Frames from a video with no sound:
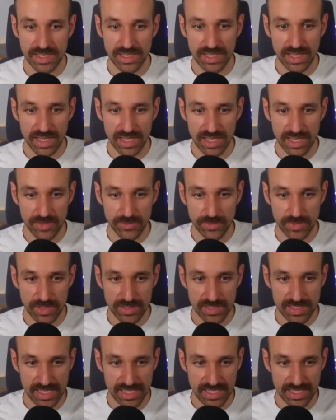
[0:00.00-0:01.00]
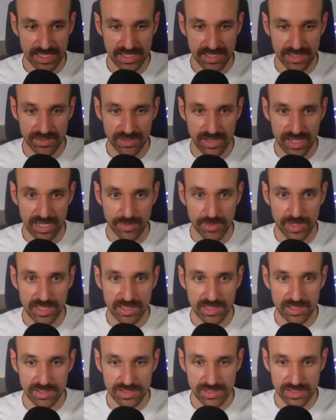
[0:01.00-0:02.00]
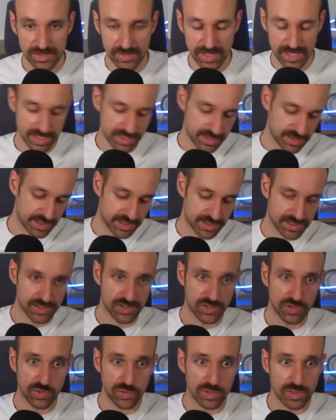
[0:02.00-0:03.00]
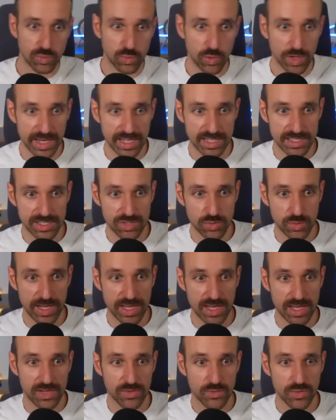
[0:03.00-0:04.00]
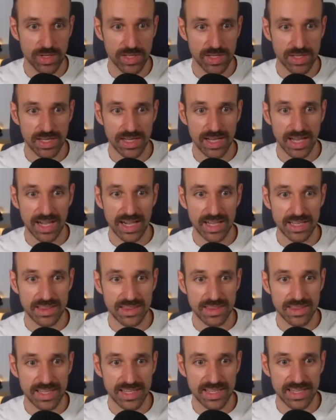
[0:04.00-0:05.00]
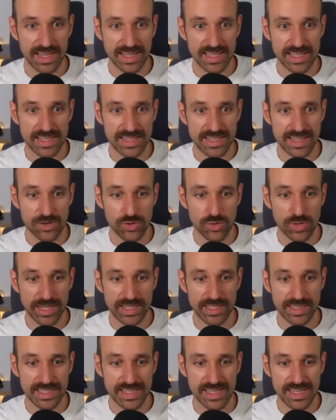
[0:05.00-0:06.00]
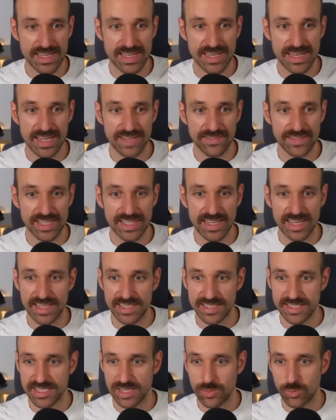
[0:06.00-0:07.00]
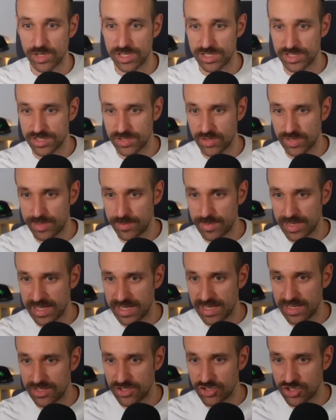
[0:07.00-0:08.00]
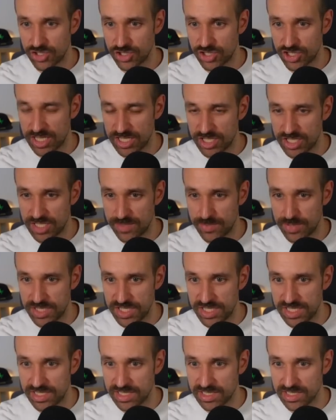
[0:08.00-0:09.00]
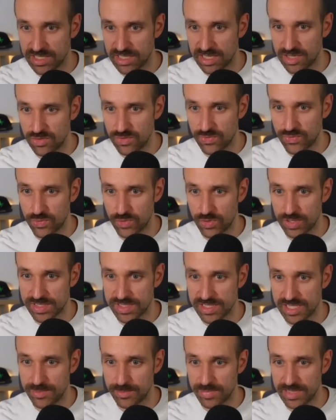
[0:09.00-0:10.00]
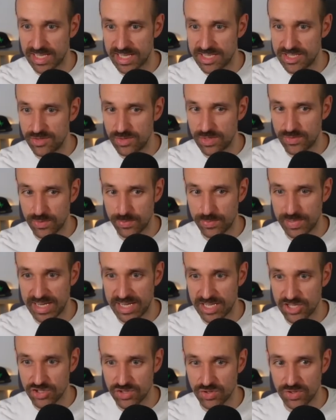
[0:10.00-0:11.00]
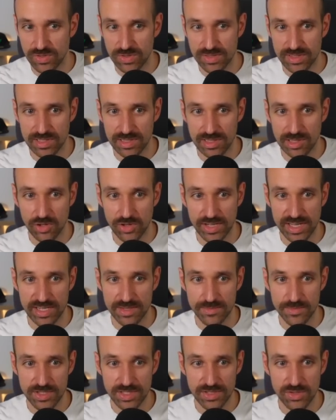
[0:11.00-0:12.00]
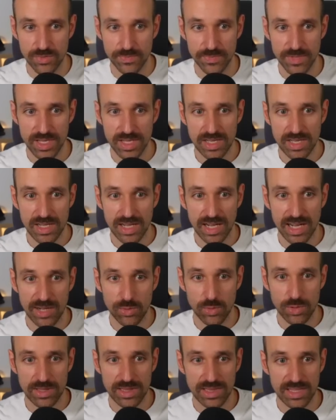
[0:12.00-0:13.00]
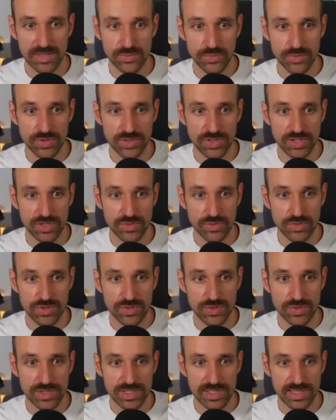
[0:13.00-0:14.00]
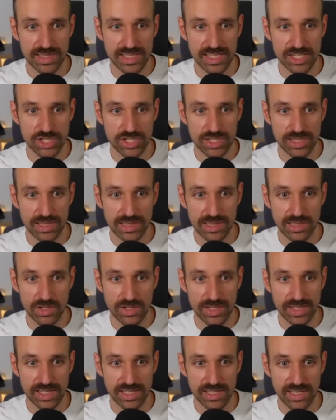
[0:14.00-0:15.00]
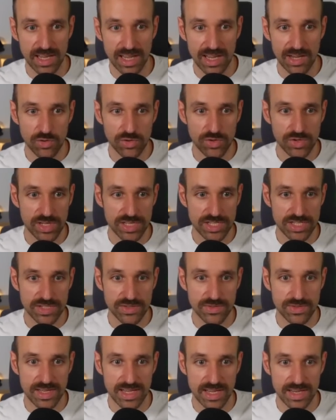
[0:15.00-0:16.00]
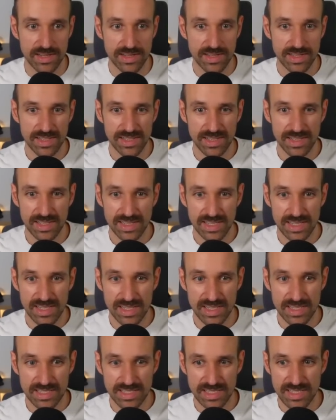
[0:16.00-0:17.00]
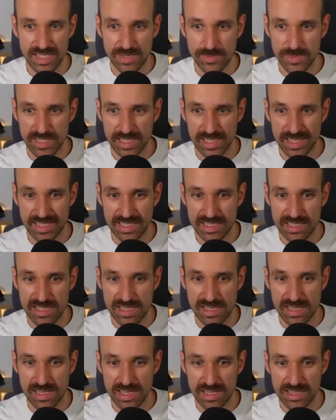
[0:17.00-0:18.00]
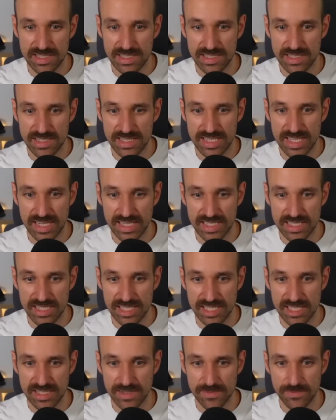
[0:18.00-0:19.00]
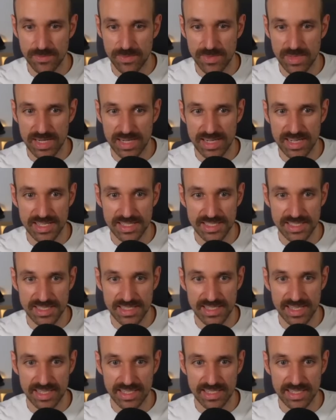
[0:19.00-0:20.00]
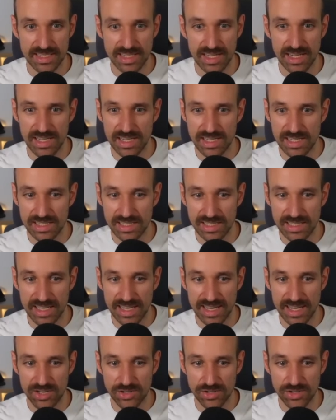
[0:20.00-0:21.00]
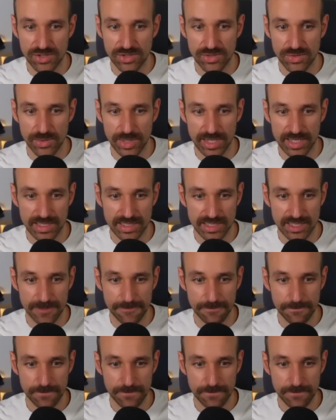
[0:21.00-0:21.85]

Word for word: Um, looks like here are my logs. Okay, that's cool. What else do we have? I think I can directly navigate somewhere. So in my ChatGPT clone, for example, I do have a page called login. So I would love to go to slash login. How could I do that? it seems like it's not detecting my stack uh, layout correctly.